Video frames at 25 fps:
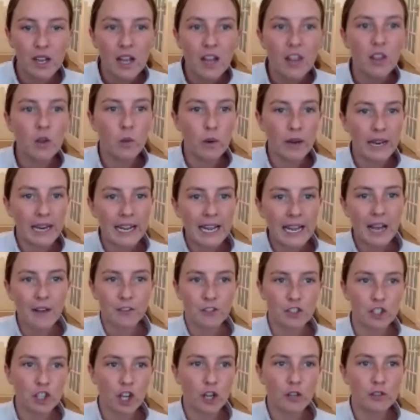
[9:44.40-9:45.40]
The week
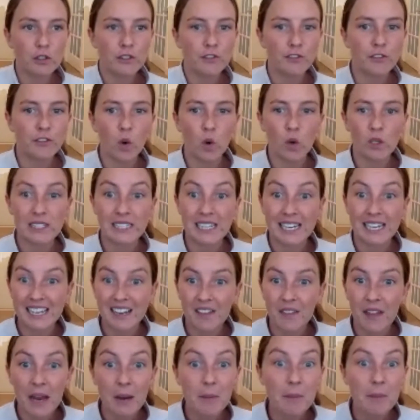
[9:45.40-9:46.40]
after, go to 14.
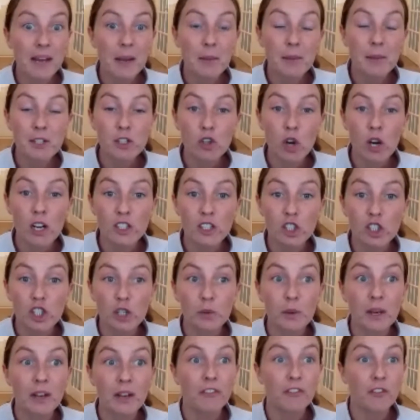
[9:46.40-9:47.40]
And then maybe try to
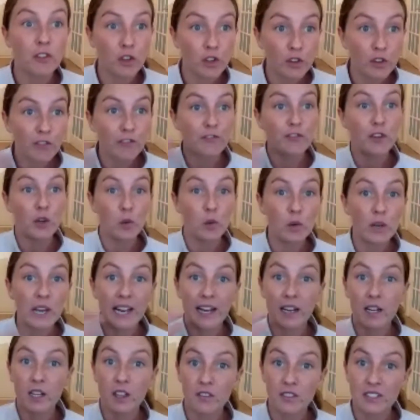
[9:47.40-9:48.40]
do it for a full
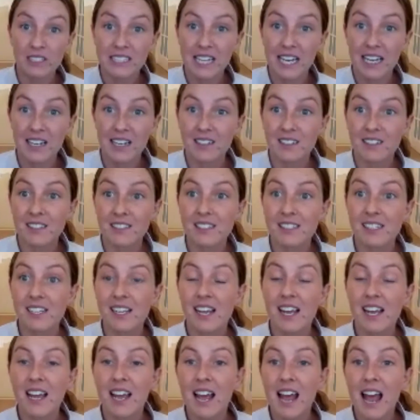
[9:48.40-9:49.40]
length of a dance.
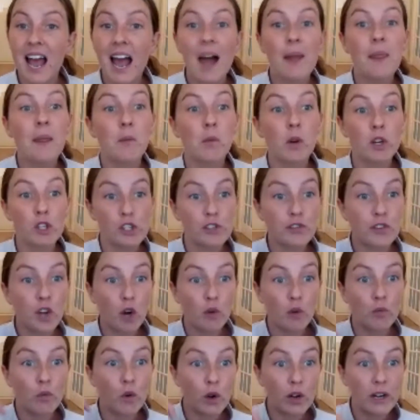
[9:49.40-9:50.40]
And then once you've
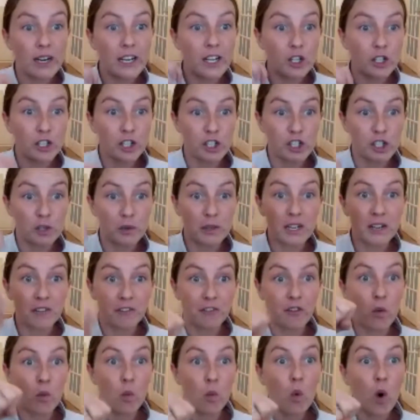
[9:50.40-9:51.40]
got really good at doing it
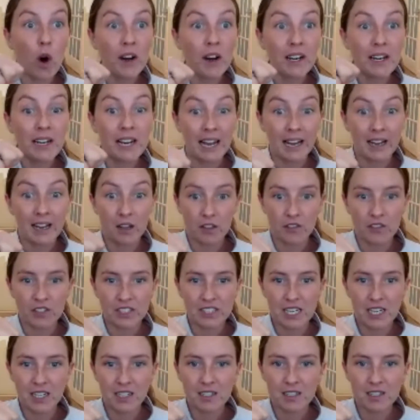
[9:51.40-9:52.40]
for one length of a
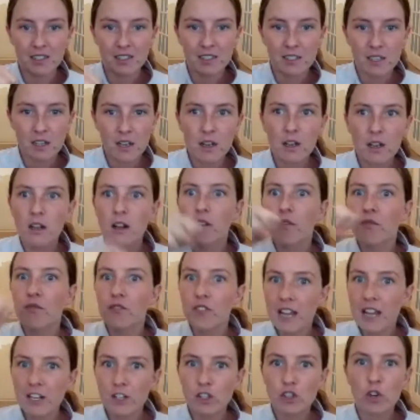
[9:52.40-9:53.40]
dance,
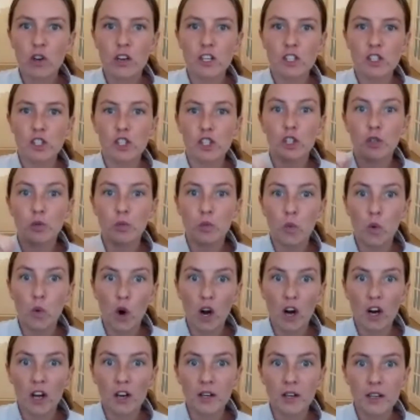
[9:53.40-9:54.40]
then try and do
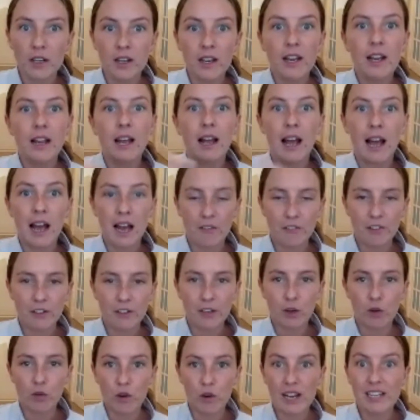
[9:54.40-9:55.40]
one, have a
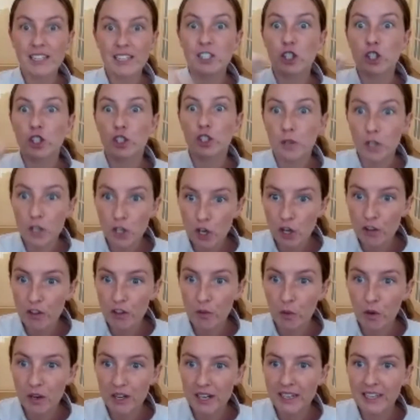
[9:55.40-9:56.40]
little rest and do another
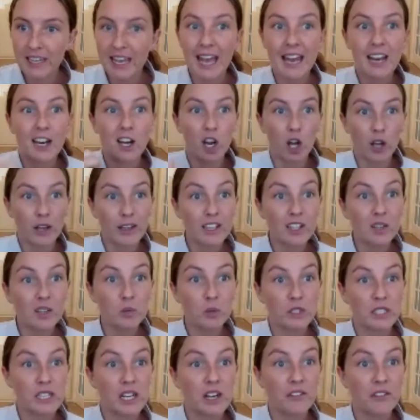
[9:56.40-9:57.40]
one again like you
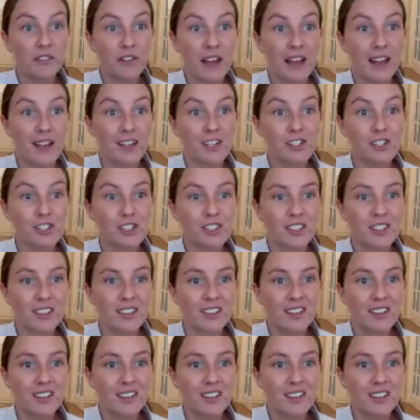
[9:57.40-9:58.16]
would at a fesh.